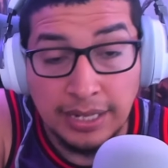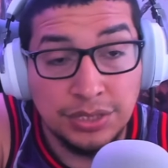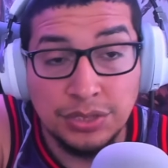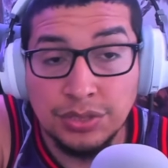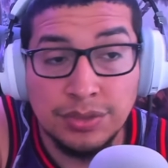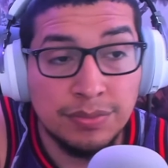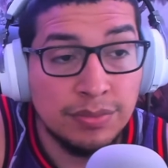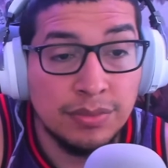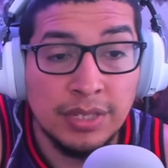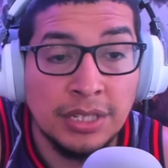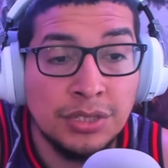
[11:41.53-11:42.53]

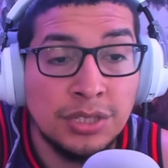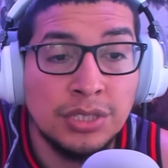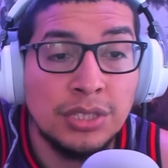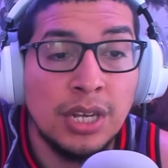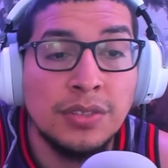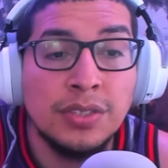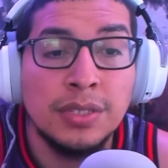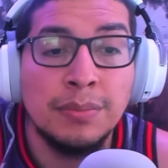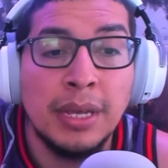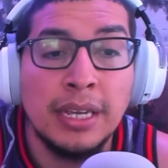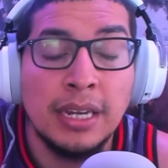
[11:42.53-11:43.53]
It just
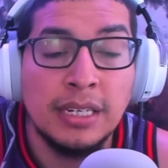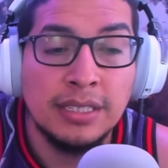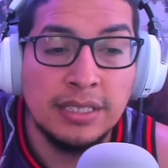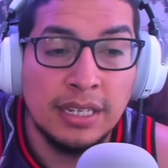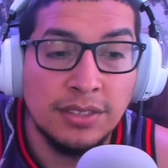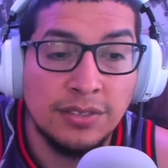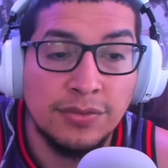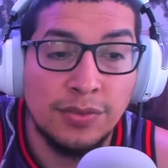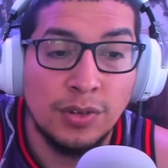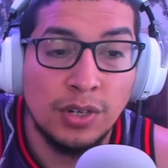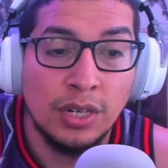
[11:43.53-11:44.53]
doesn't make any sense
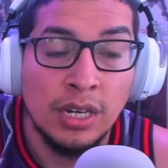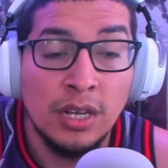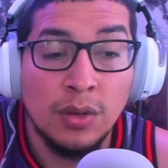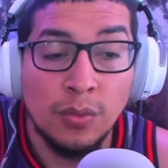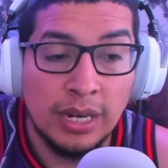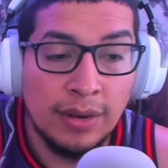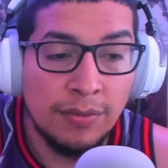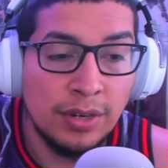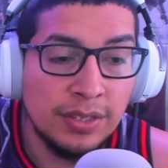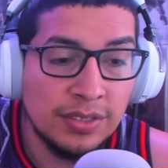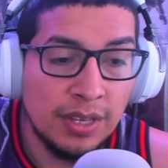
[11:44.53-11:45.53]
for
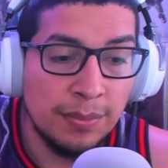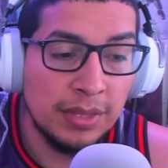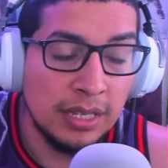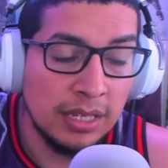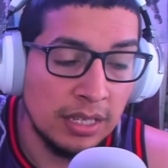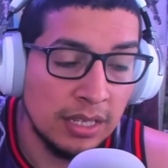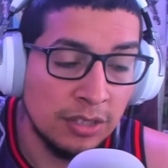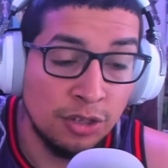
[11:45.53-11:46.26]
whenever it's something.